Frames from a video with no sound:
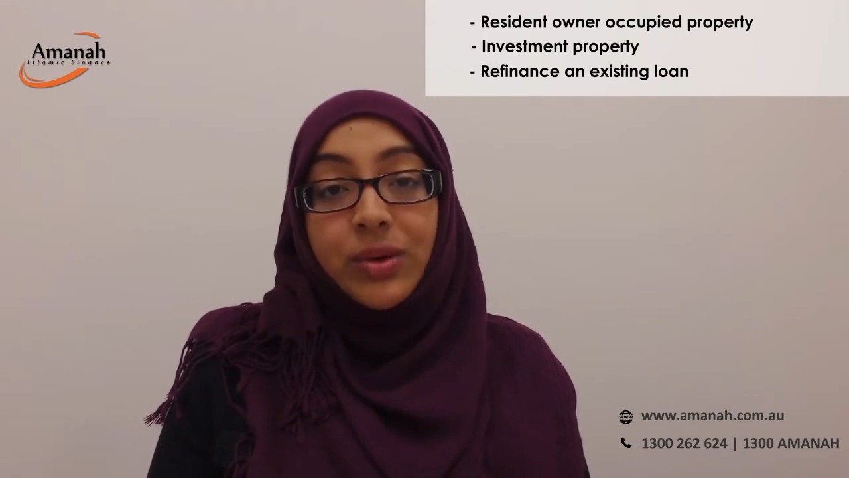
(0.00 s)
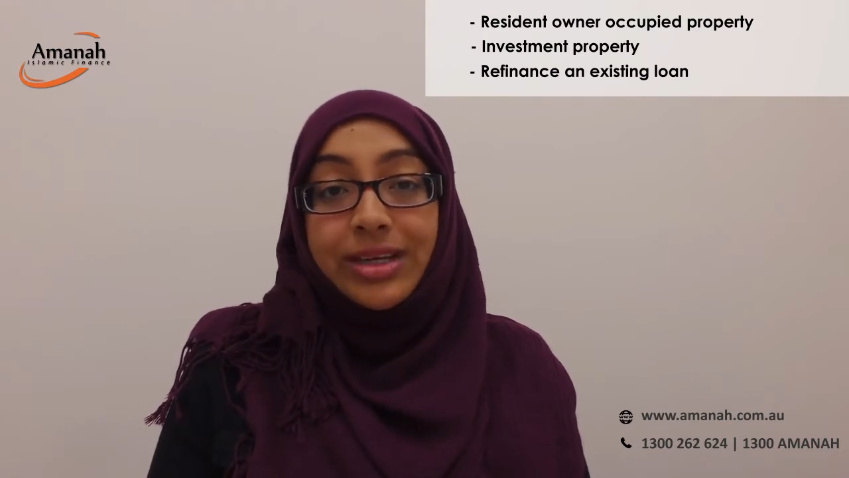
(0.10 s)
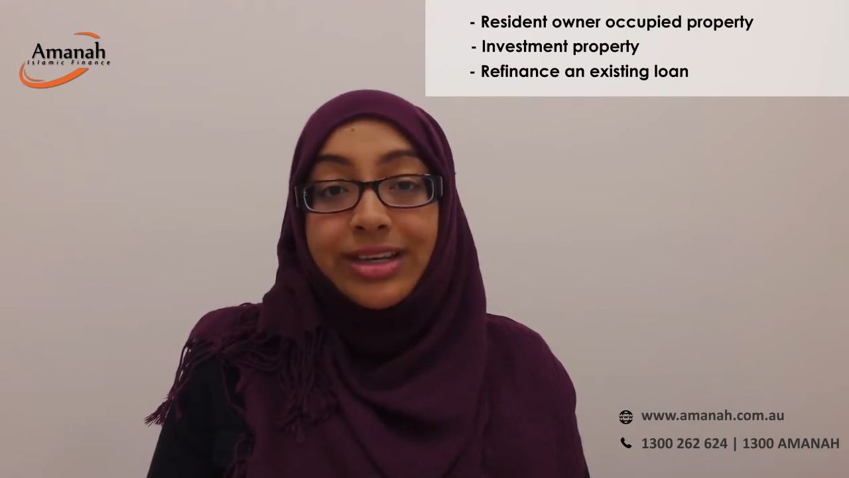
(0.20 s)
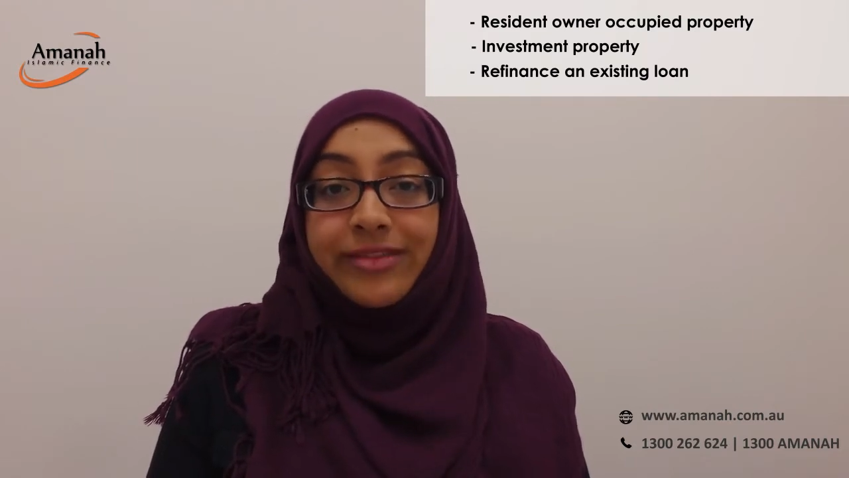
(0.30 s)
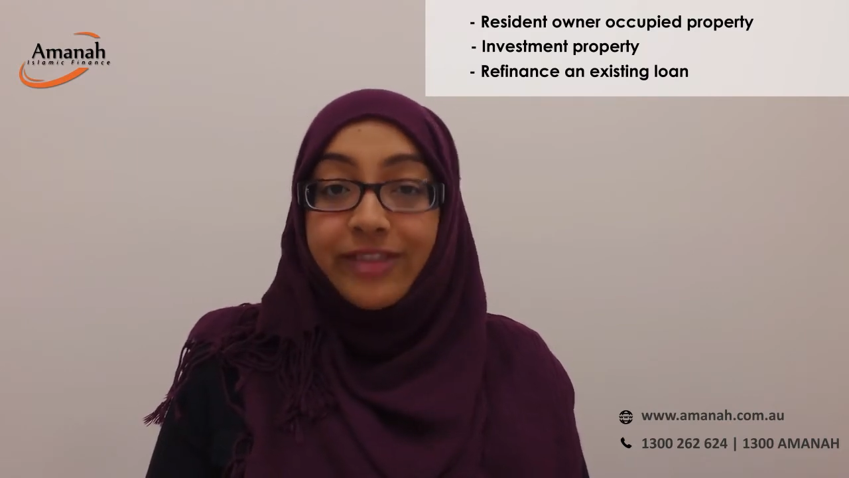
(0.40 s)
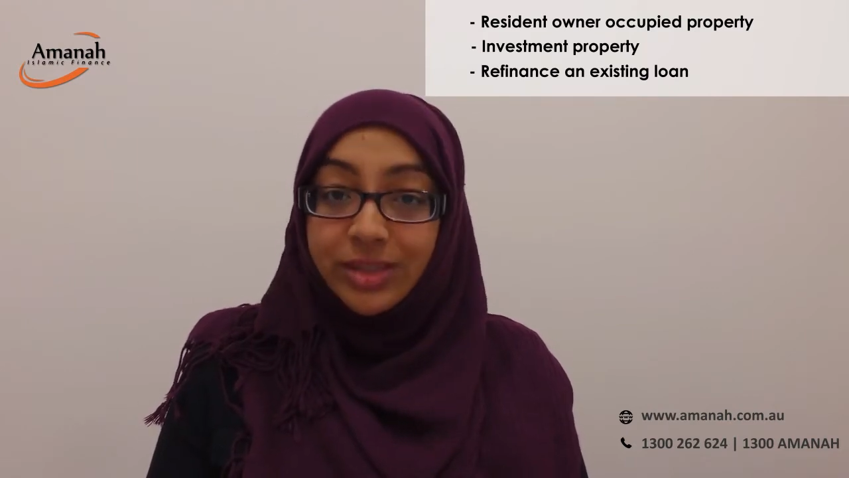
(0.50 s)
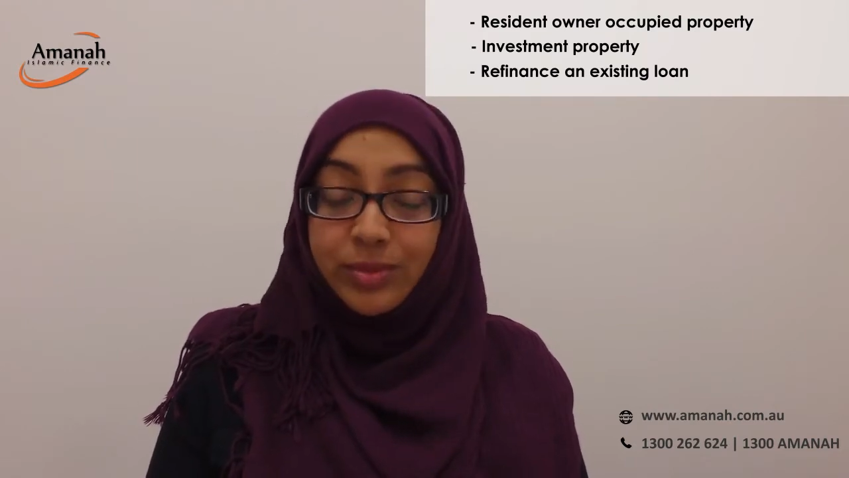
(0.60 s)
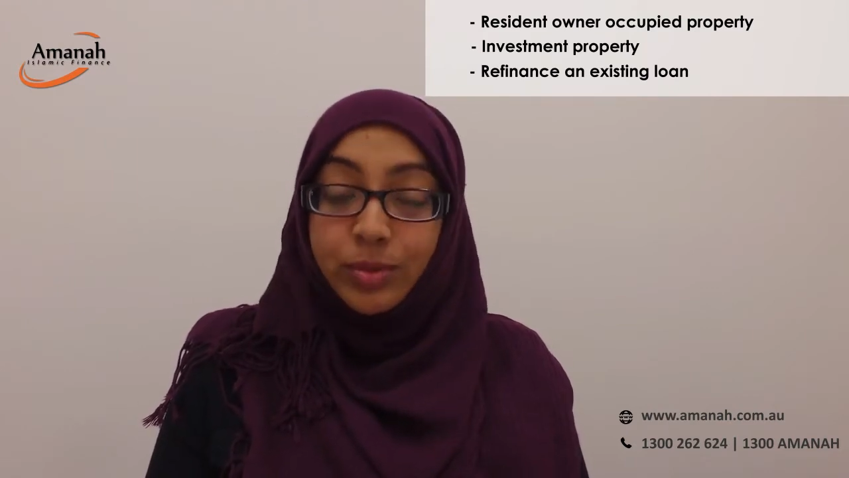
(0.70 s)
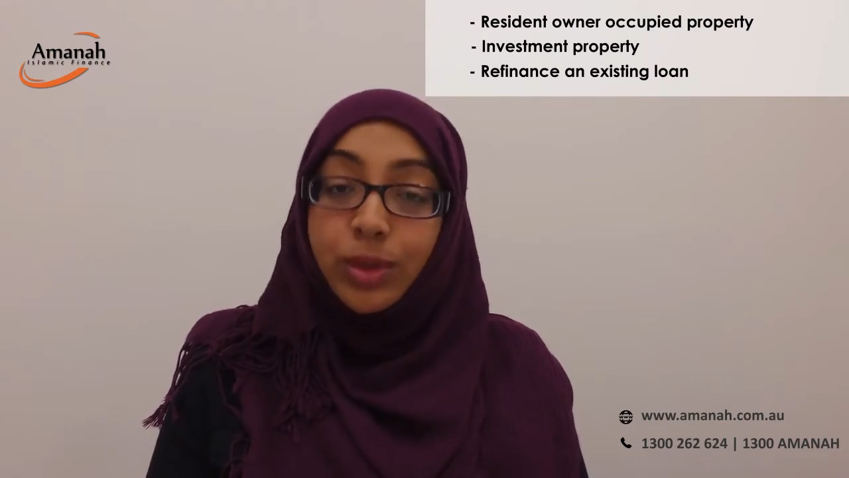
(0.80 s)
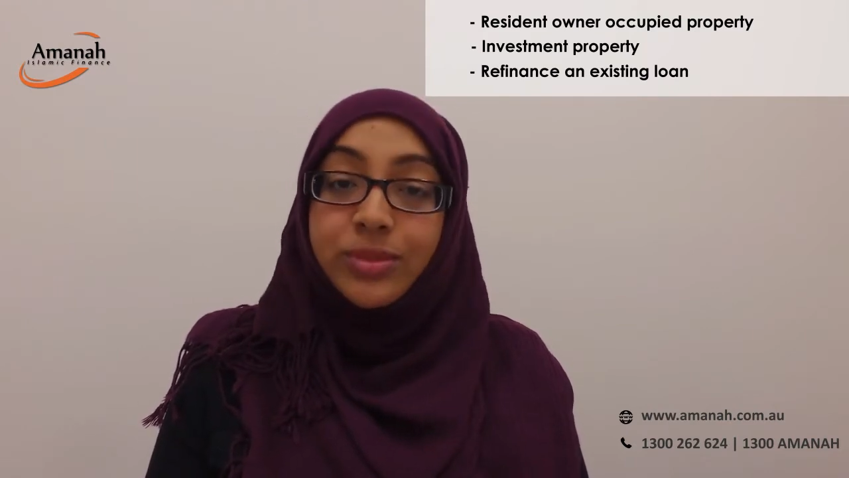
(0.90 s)
on an
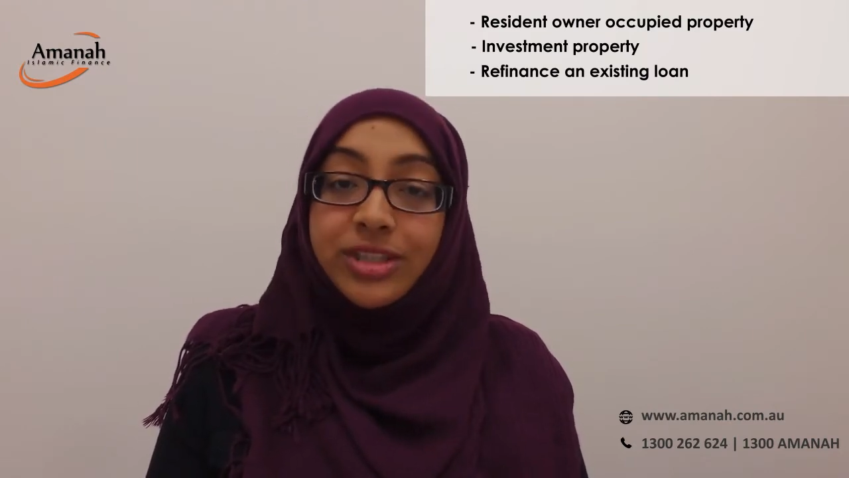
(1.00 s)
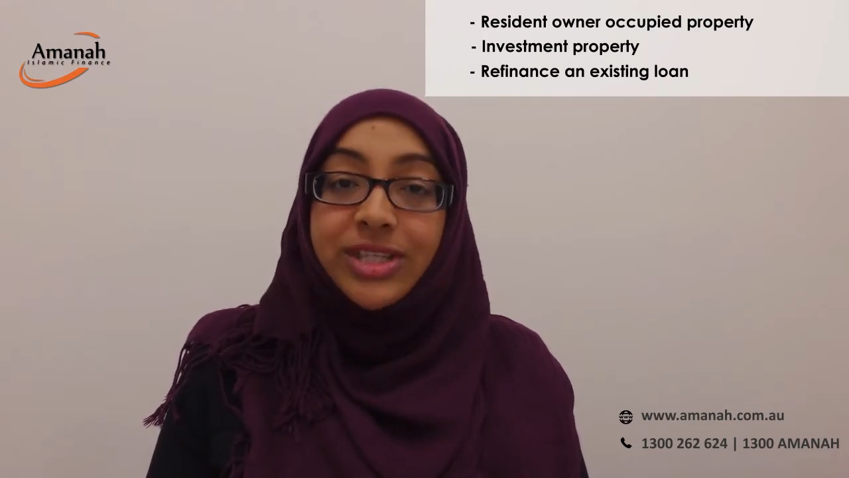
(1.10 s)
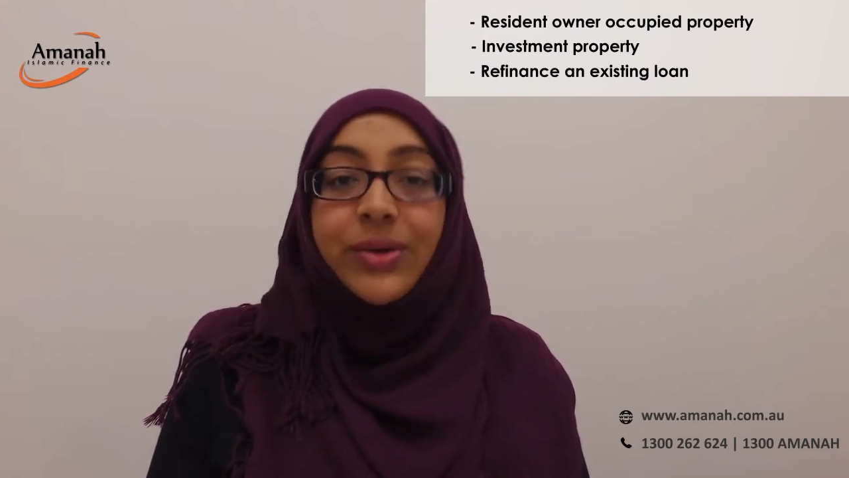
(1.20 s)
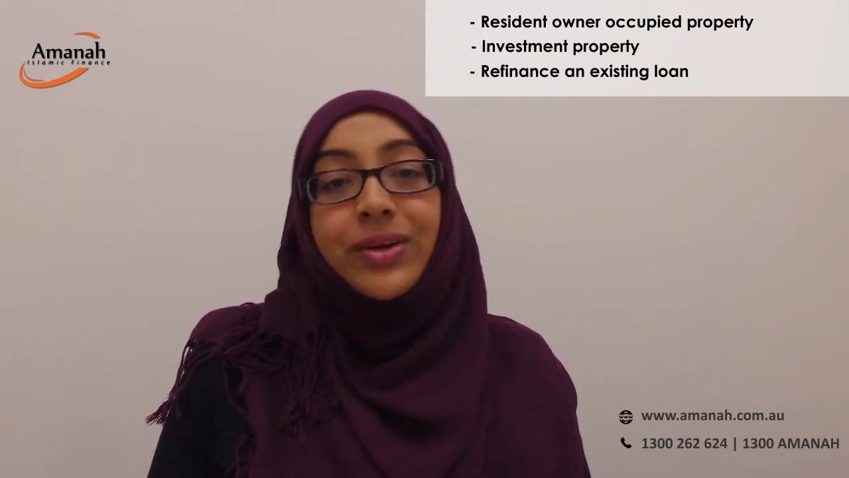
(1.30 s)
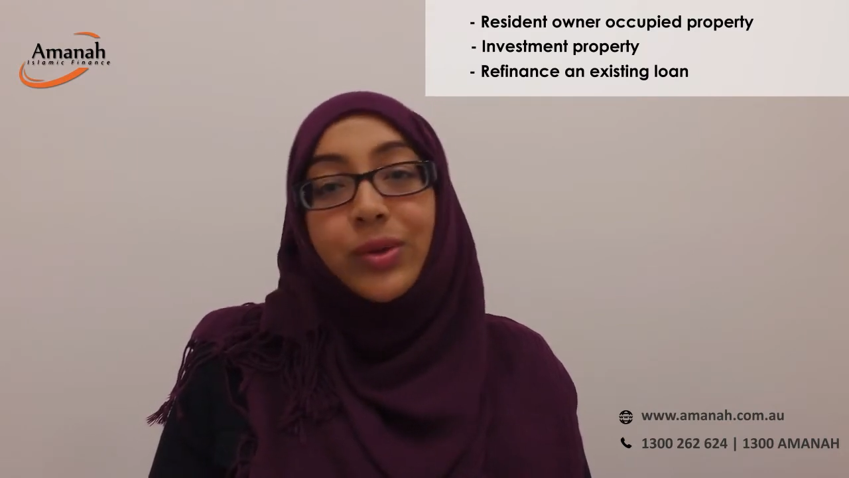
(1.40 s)
investment property or an